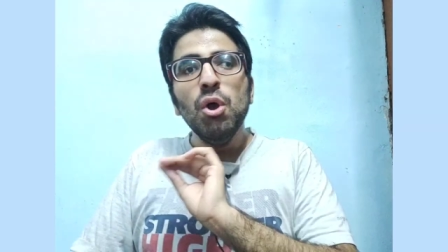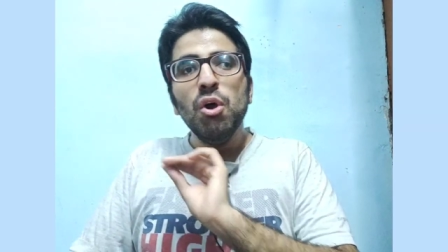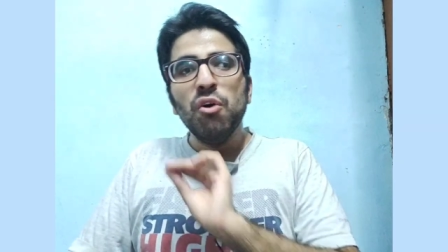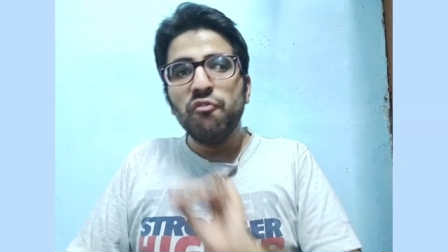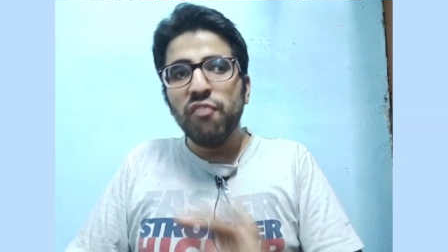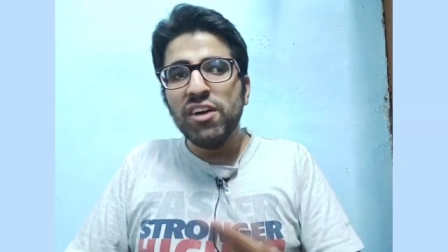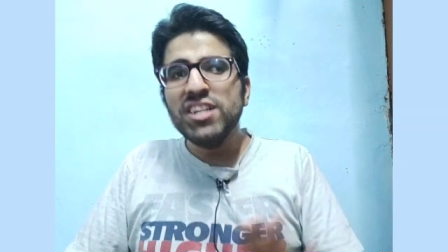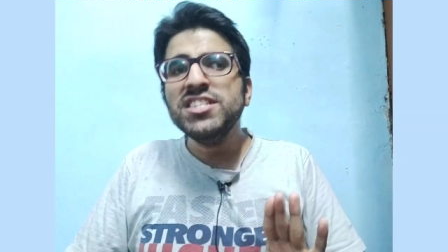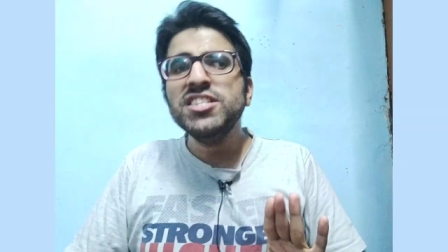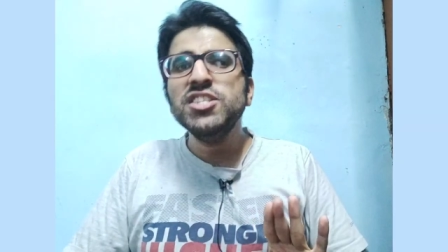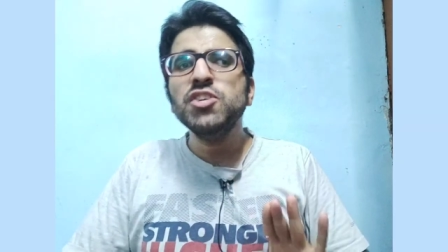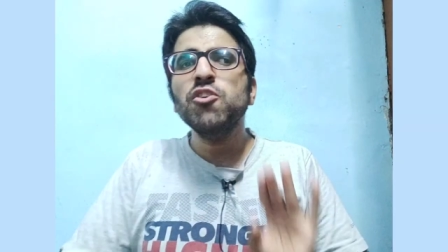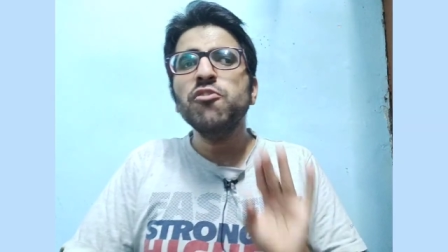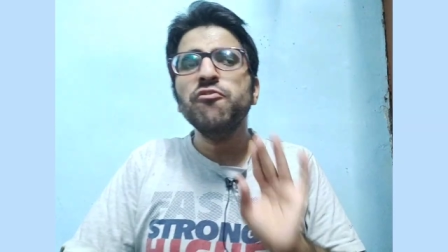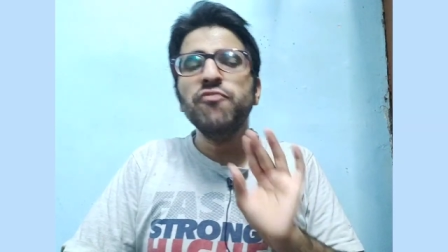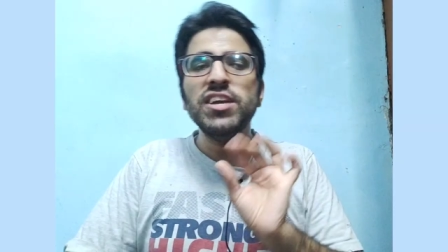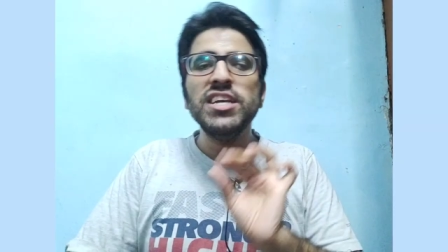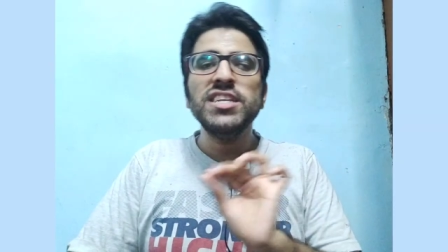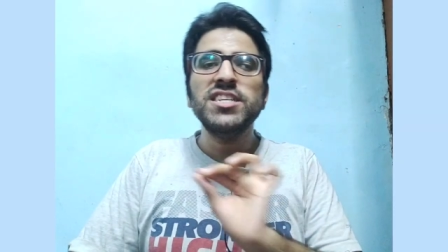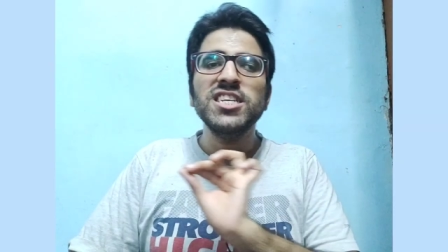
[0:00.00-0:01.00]
Once your
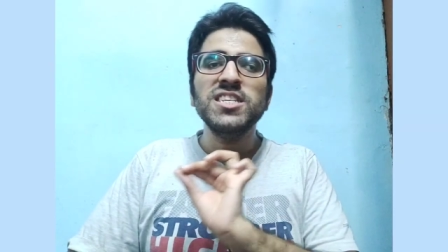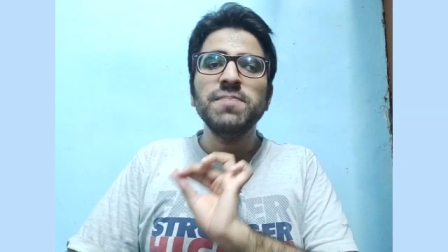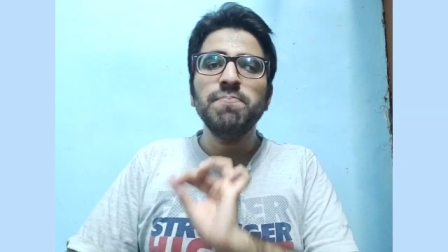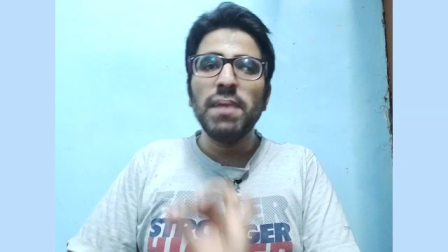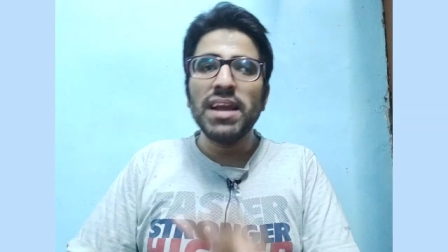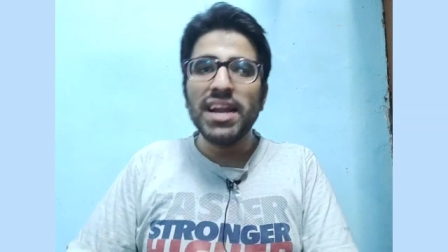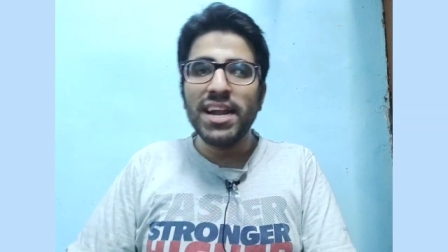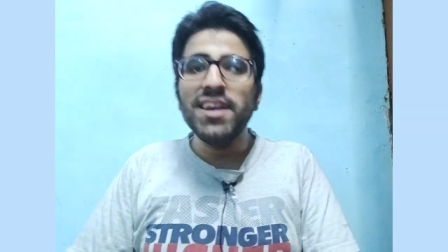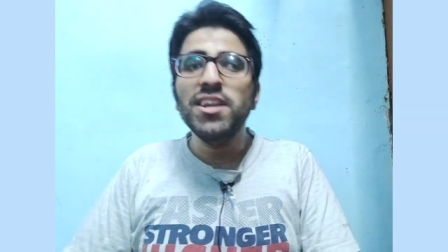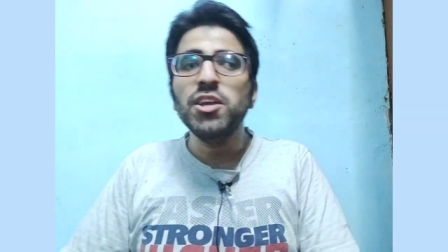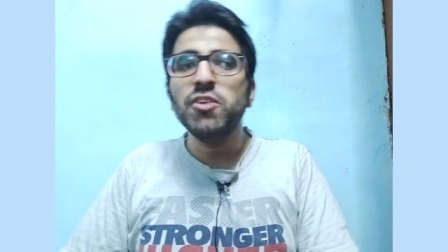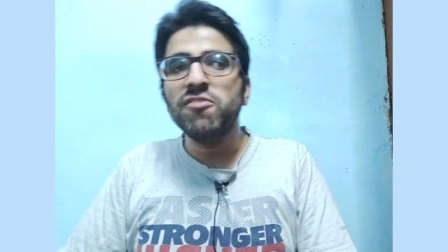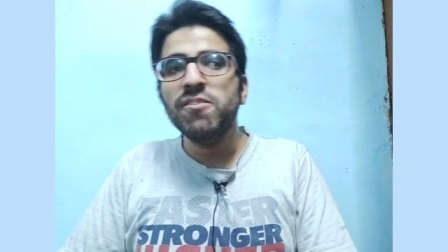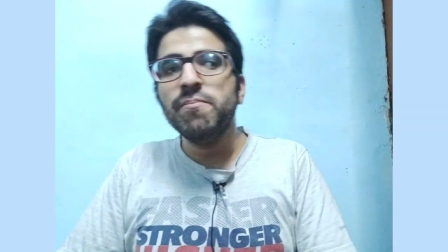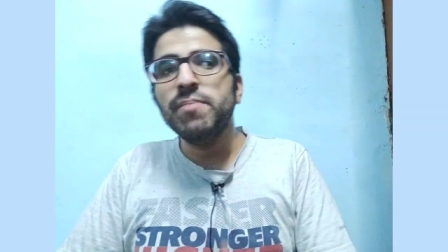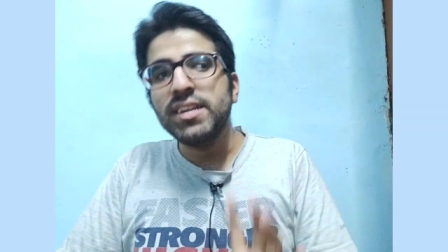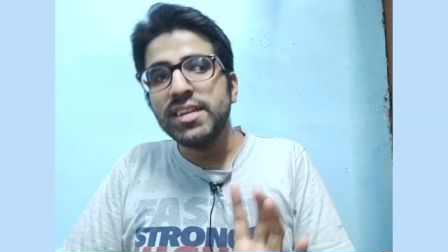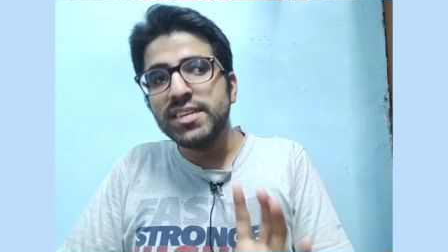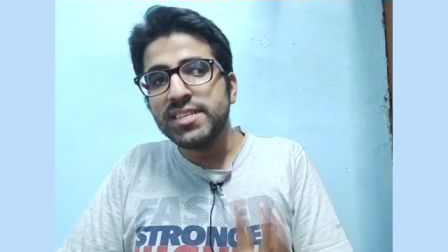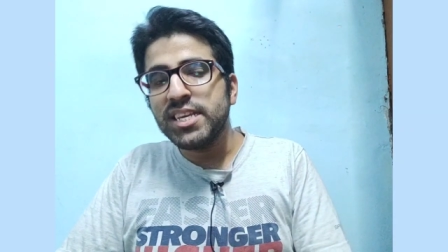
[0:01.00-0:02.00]
fees is paid, you
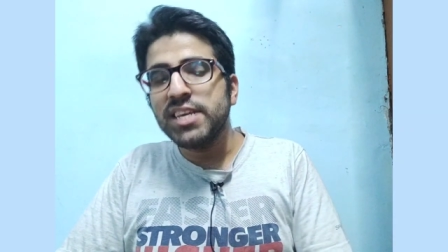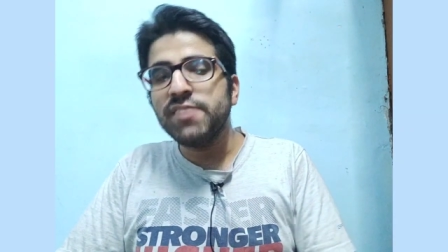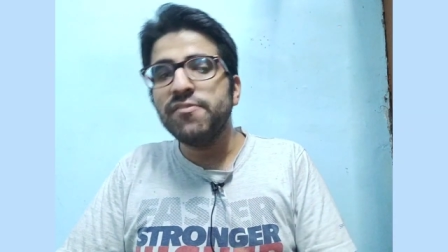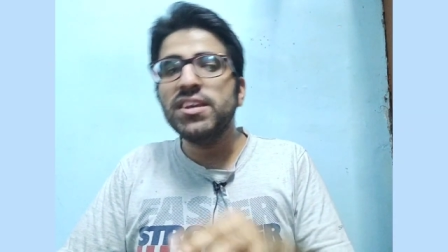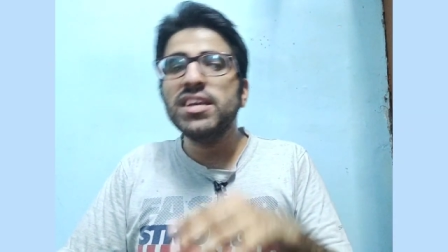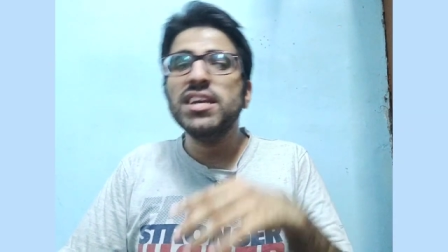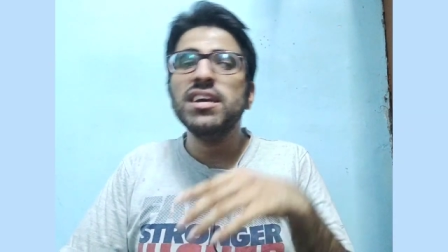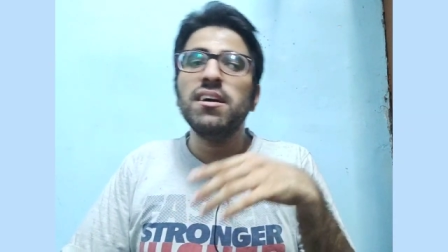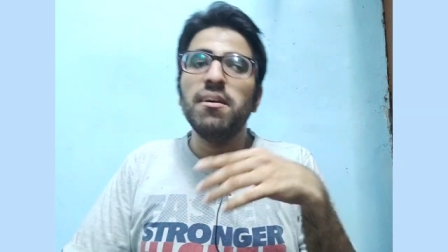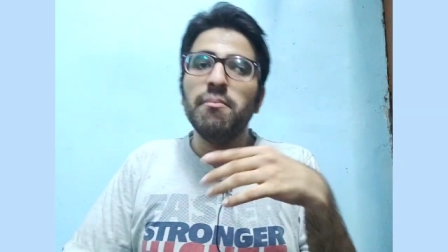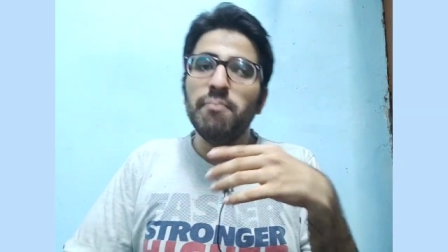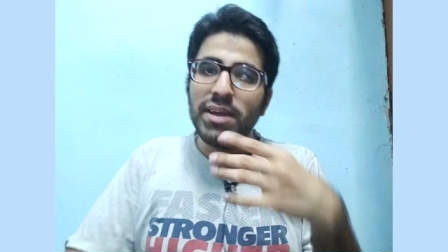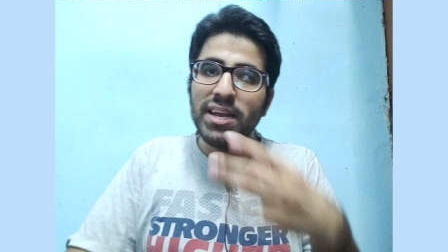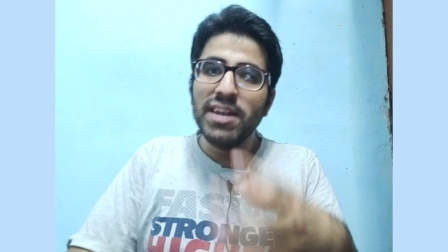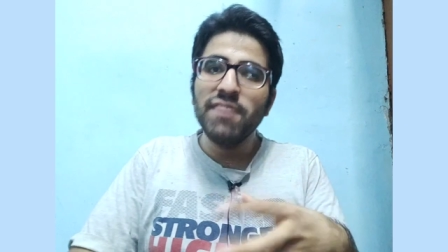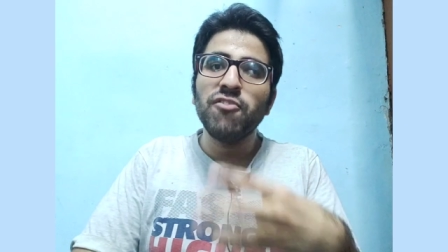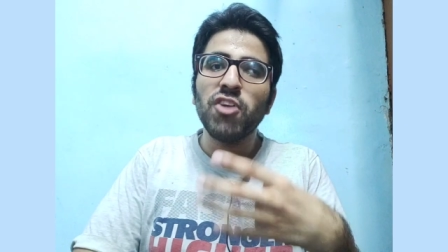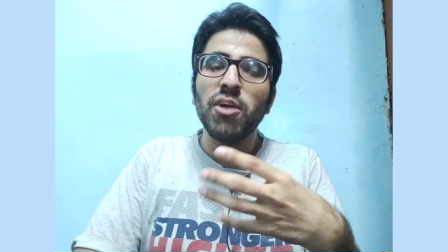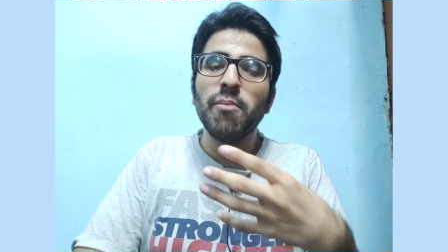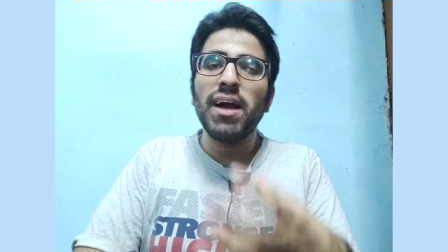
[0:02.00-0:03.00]
will be receiving a
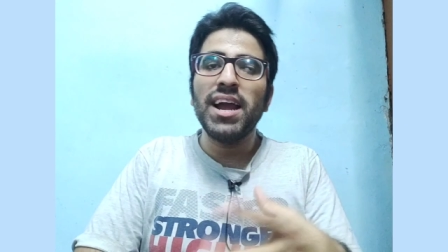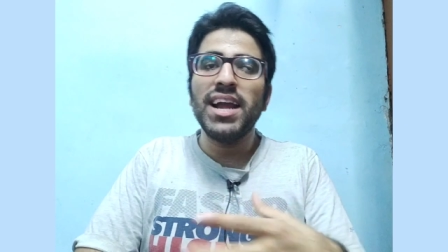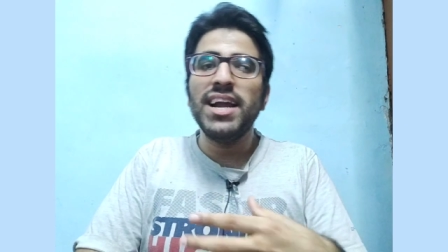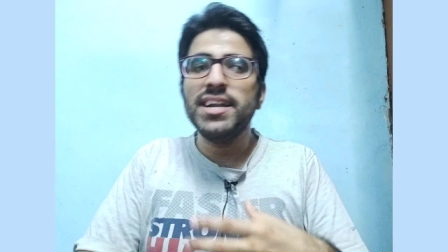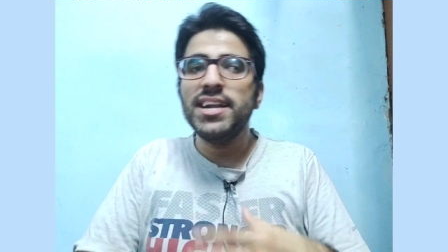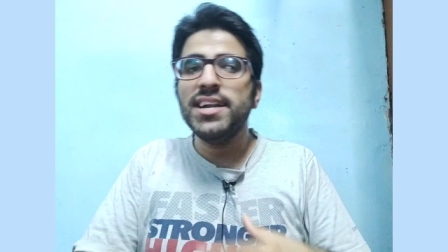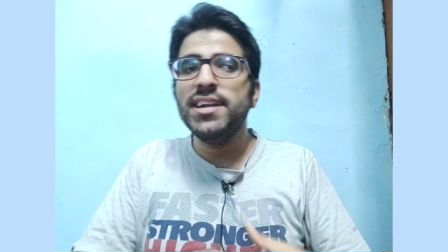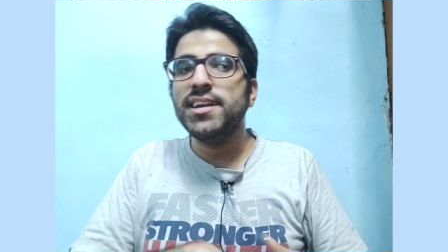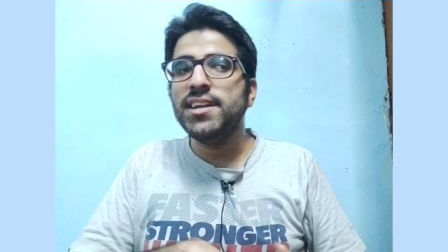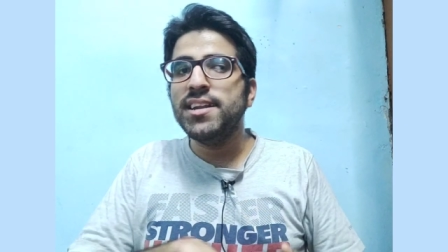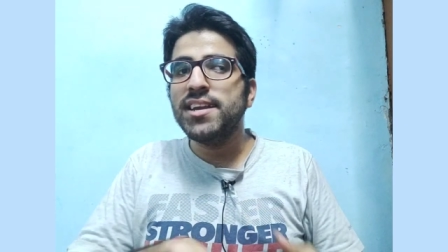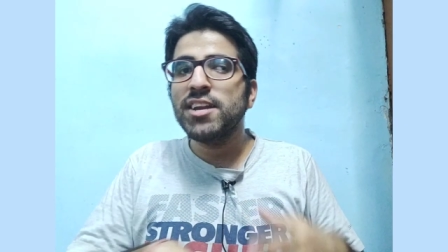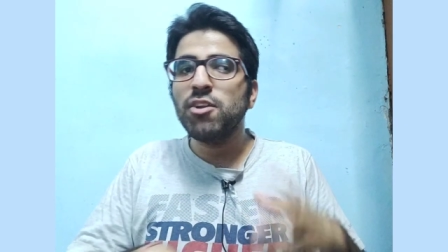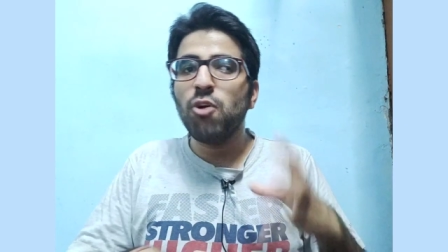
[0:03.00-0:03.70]
mail from I I T Delhi,